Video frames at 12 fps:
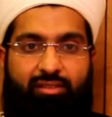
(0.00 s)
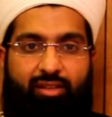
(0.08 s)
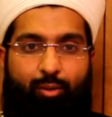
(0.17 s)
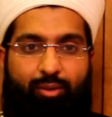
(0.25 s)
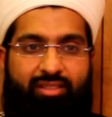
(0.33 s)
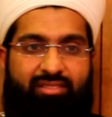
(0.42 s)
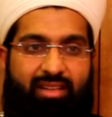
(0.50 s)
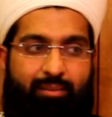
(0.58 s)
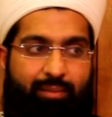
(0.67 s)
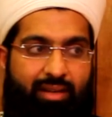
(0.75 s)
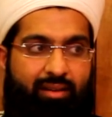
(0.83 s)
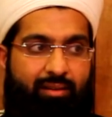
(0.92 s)
What does that
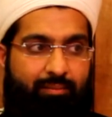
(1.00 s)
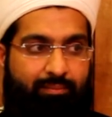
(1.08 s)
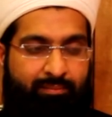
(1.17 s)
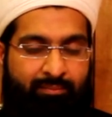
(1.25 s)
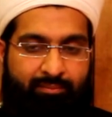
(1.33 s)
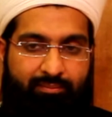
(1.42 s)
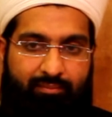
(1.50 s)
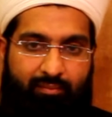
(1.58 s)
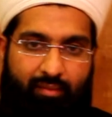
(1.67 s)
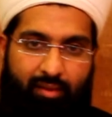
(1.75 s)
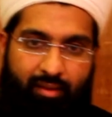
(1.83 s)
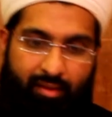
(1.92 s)
mean?
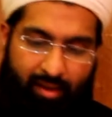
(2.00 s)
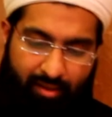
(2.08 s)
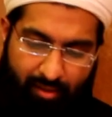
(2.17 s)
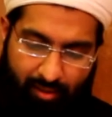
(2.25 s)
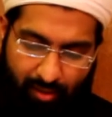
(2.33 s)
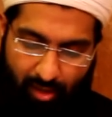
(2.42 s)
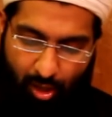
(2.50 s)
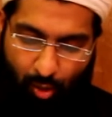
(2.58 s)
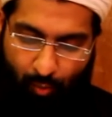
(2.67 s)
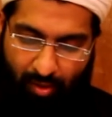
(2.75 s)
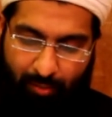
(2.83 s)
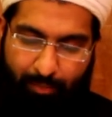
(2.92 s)
That
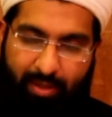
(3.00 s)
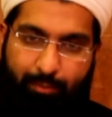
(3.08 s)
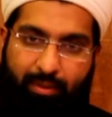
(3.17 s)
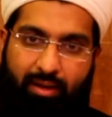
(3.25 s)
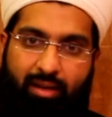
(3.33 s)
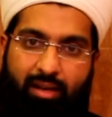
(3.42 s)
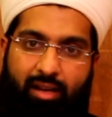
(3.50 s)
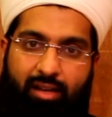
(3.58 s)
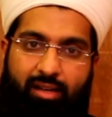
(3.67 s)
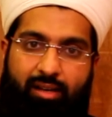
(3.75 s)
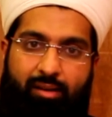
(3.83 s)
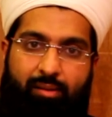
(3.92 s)
when people
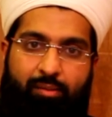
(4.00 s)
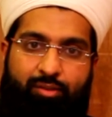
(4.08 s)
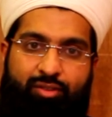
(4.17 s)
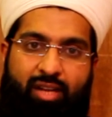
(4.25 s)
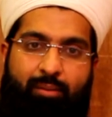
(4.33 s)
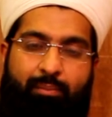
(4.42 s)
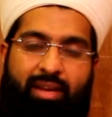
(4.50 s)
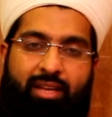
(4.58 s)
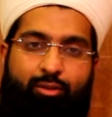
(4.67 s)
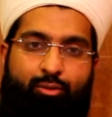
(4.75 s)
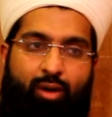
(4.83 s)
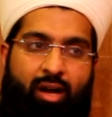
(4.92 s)
start
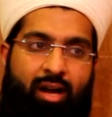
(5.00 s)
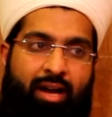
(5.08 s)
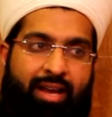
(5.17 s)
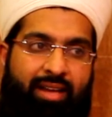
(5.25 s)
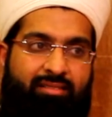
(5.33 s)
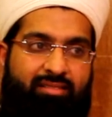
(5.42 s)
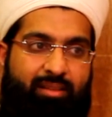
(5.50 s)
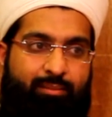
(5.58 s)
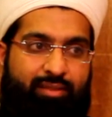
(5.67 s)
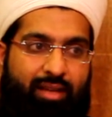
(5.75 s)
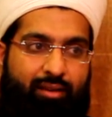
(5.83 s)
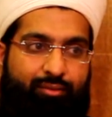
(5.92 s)
making dua against
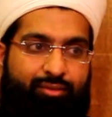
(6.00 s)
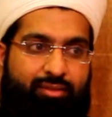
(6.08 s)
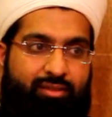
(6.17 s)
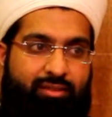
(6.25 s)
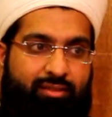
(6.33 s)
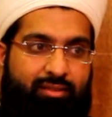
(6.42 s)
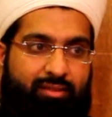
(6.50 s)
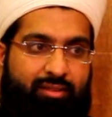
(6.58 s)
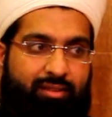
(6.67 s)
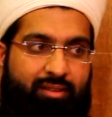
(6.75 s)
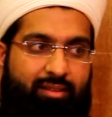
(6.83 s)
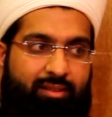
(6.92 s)
themselves,
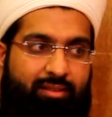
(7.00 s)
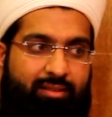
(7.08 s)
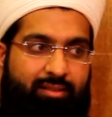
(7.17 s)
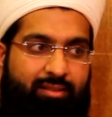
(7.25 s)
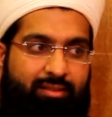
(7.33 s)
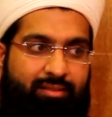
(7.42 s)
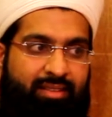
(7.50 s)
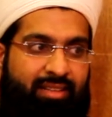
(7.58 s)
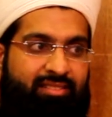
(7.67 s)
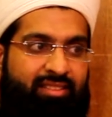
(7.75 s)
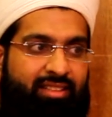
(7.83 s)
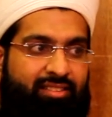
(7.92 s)

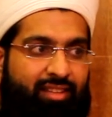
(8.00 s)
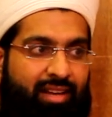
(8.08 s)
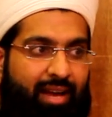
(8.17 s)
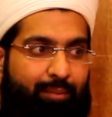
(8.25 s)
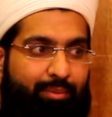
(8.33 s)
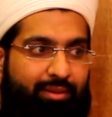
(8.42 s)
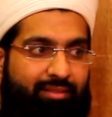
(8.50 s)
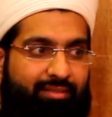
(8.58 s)
that's it, it's going to happen.